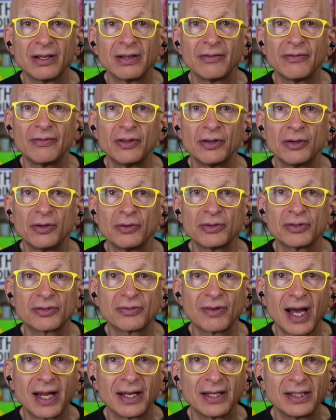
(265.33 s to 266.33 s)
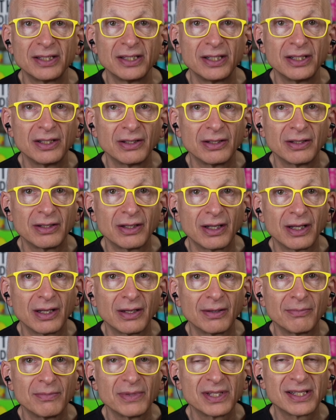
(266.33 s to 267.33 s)
view strategy
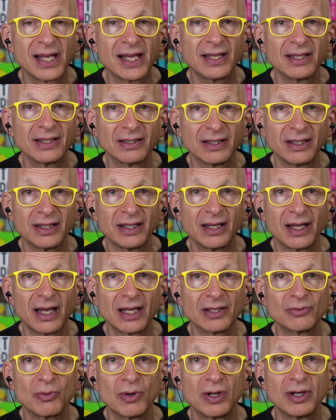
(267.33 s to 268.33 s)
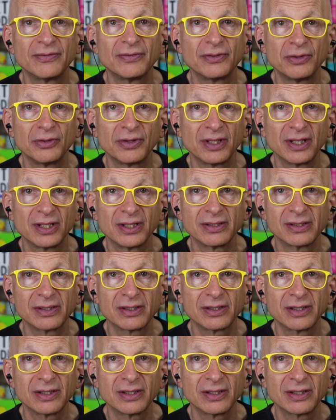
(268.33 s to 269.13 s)
mistakenly as one of two things.